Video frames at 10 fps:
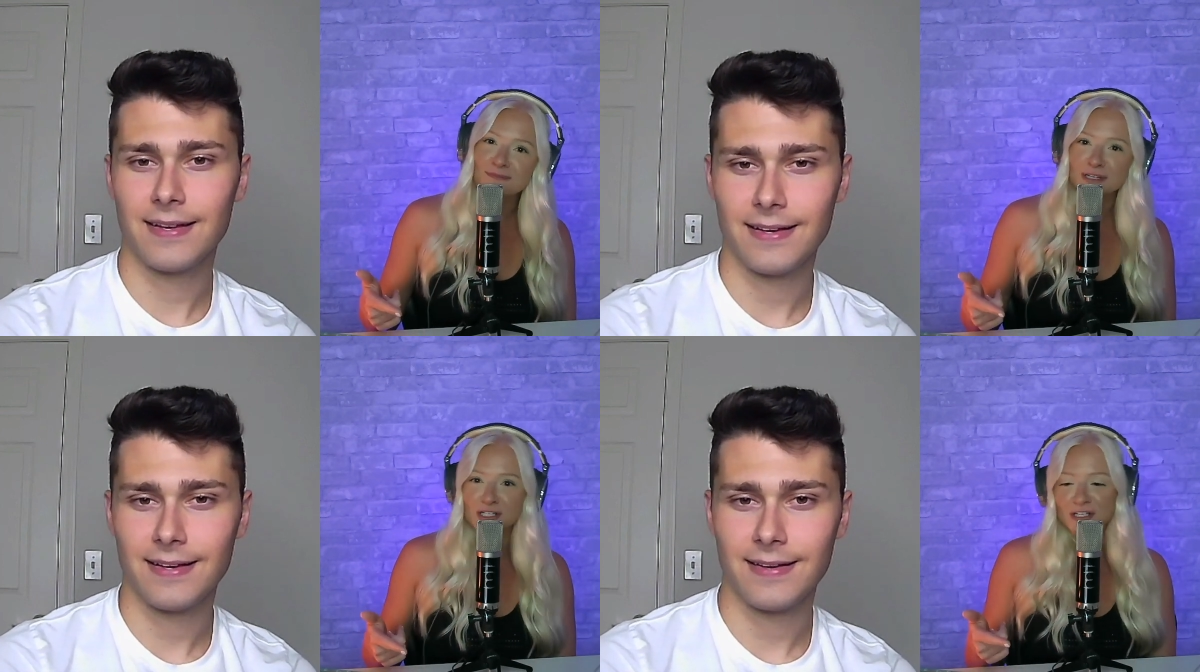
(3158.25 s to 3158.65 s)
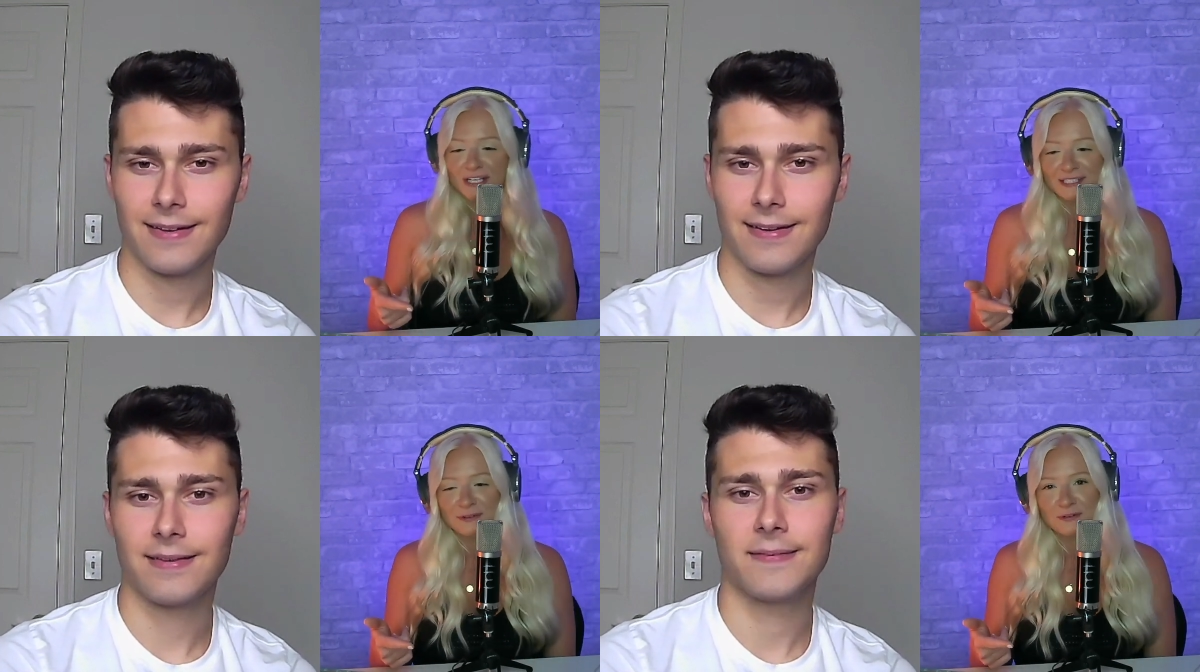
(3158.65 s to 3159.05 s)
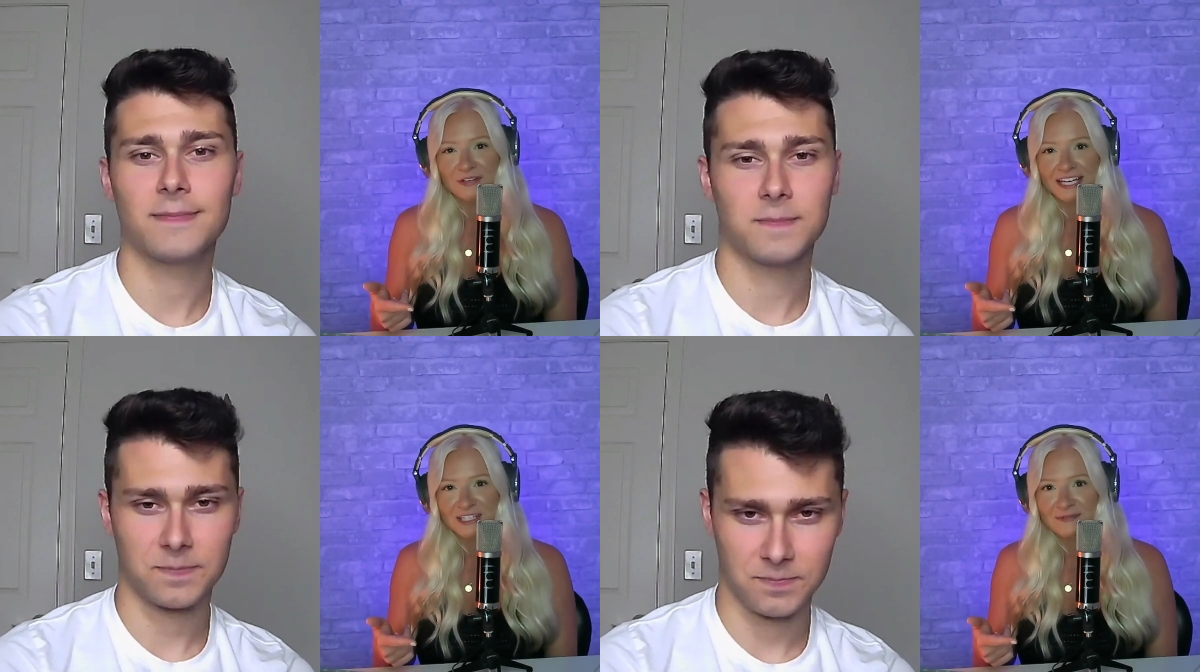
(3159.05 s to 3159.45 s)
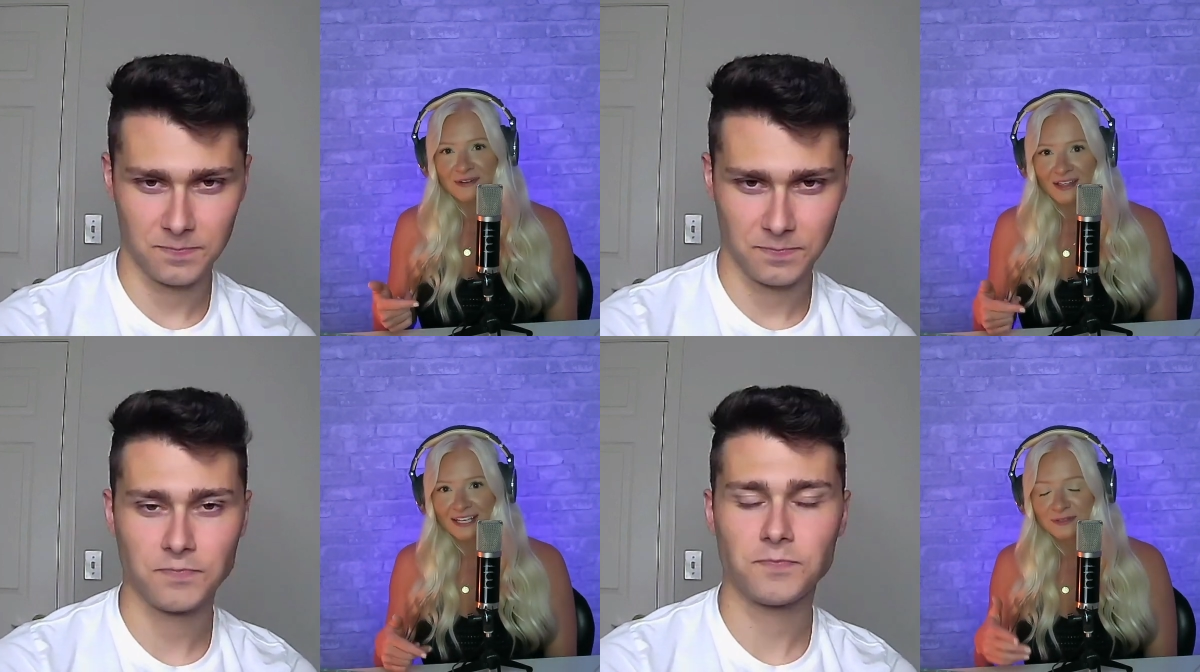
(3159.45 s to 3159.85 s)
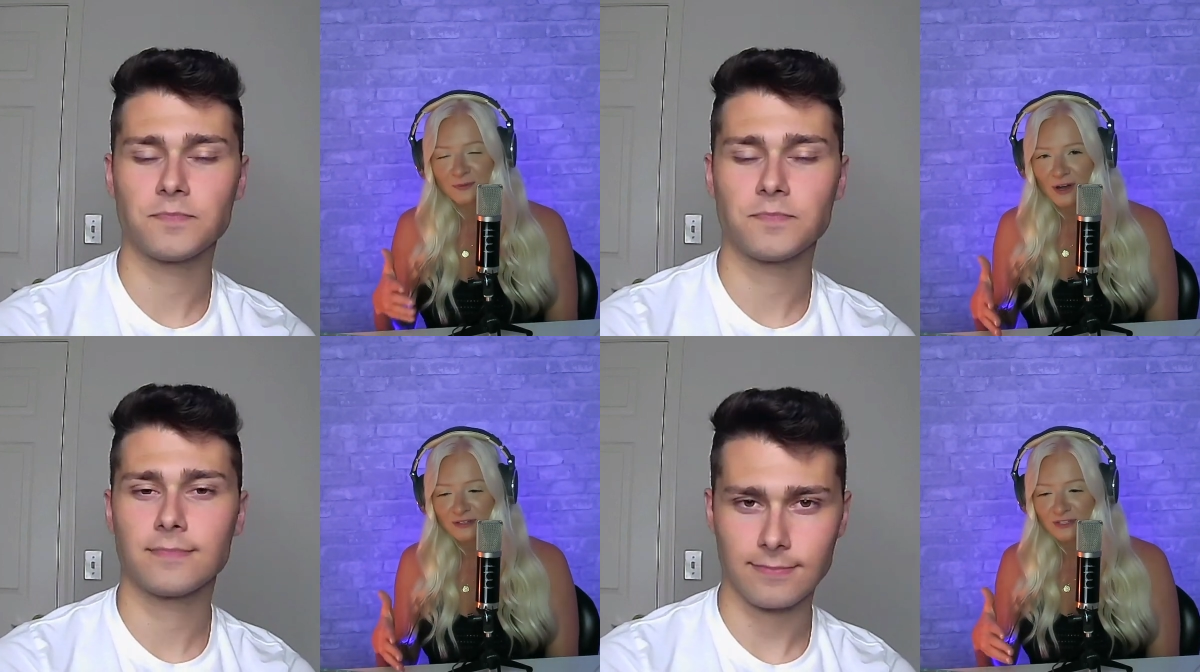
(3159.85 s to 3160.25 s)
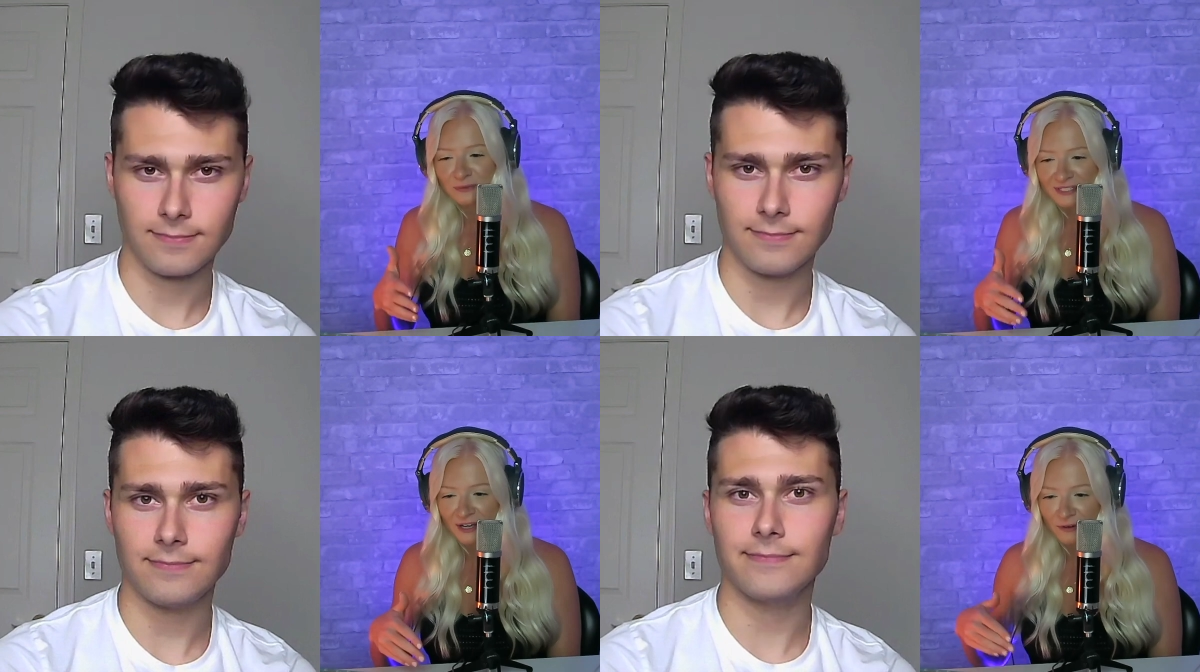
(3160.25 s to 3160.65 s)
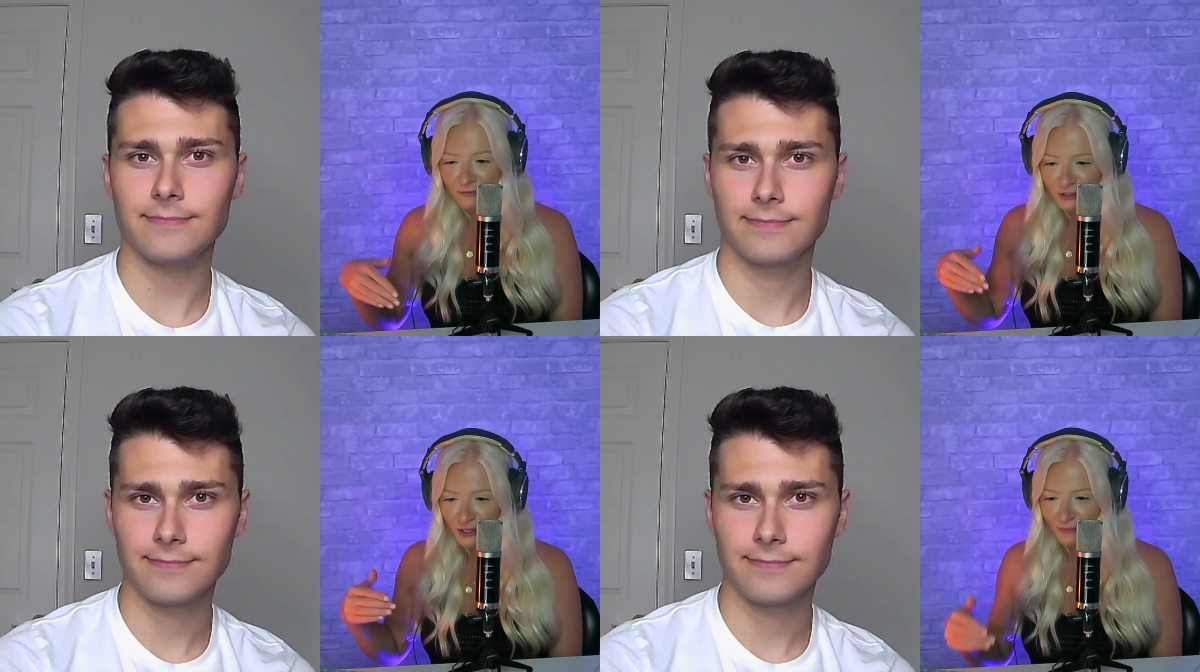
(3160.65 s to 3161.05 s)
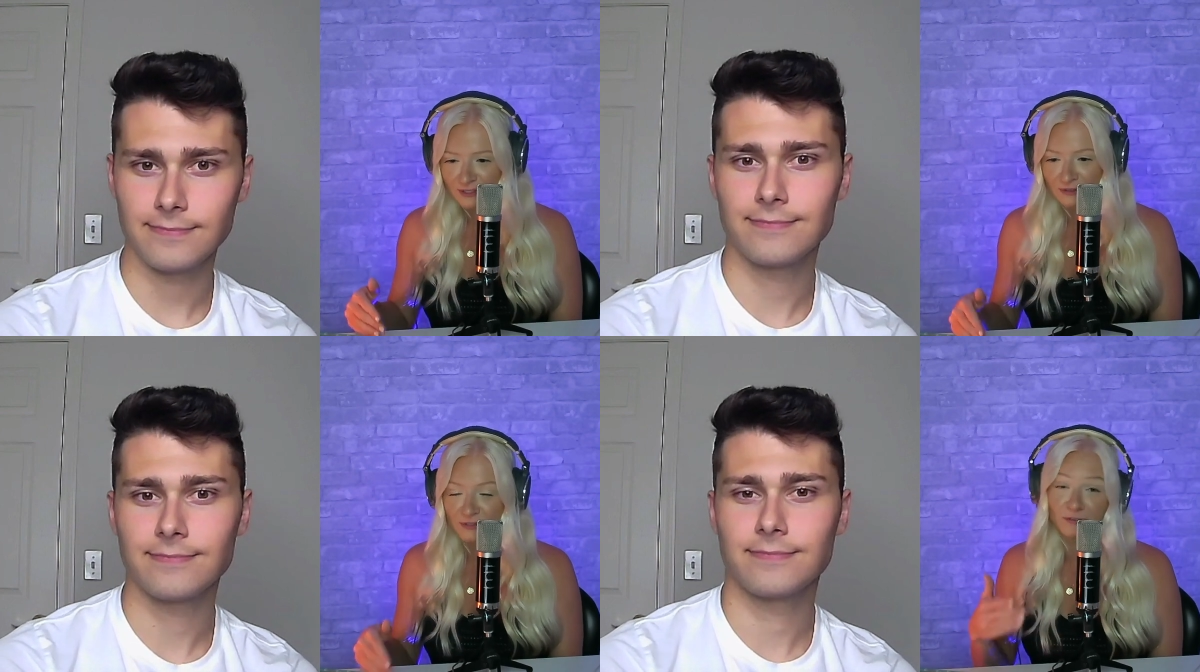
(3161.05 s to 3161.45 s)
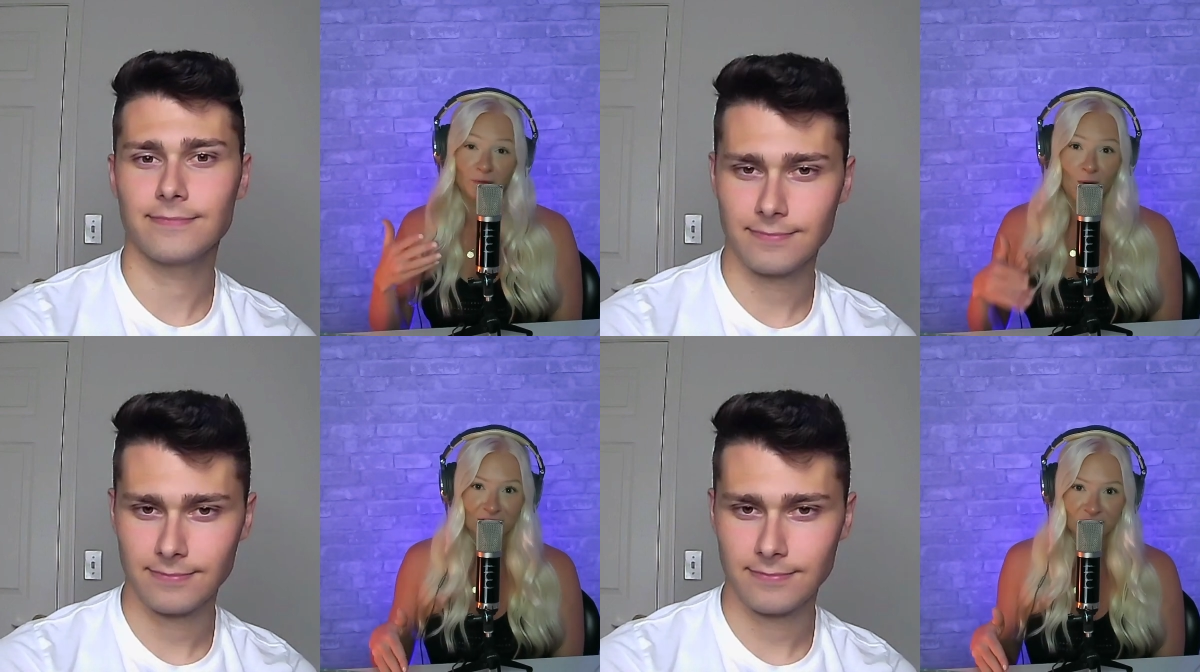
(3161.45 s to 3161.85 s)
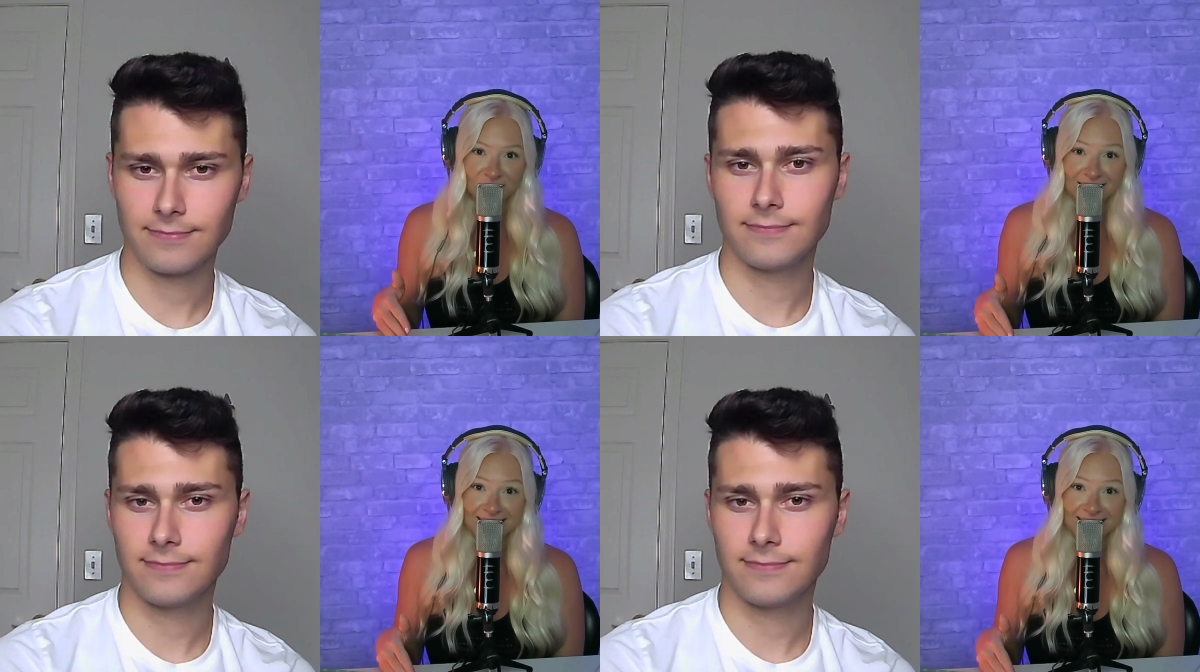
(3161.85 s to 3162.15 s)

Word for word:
Speaker 1: Make sure you hit the notification bell as well so you don't miss out on future episodes if you're watching this.